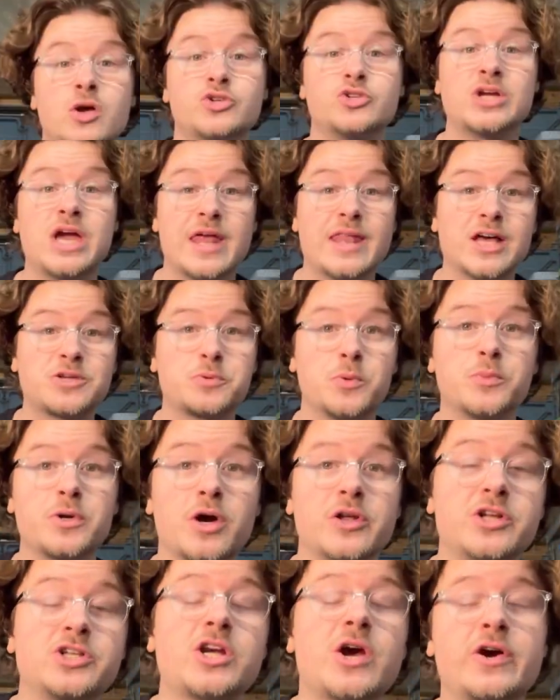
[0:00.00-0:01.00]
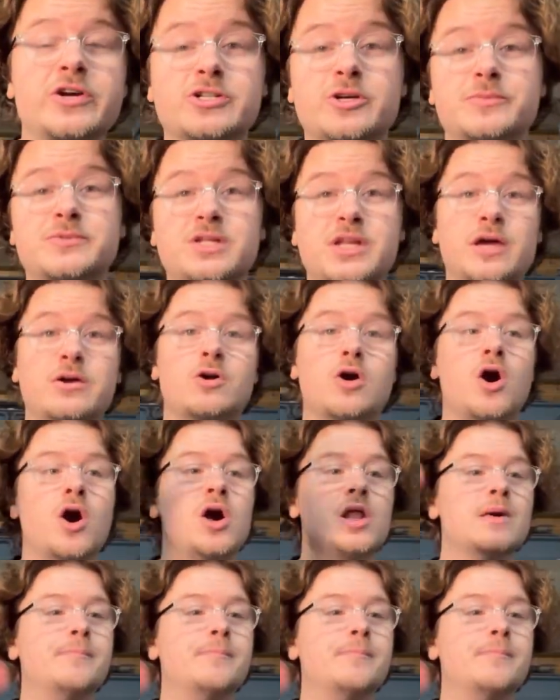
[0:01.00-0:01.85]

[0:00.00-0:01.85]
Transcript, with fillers: So yeah, that's what we got the charity shop today. We got all